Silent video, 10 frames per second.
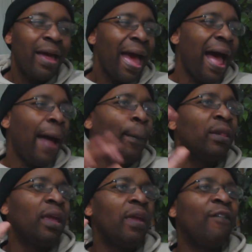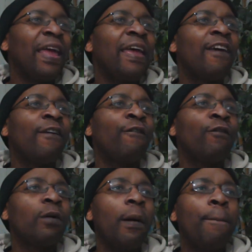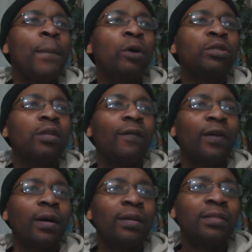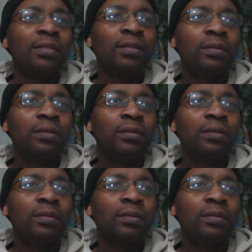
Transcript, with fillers: I believe if most of us,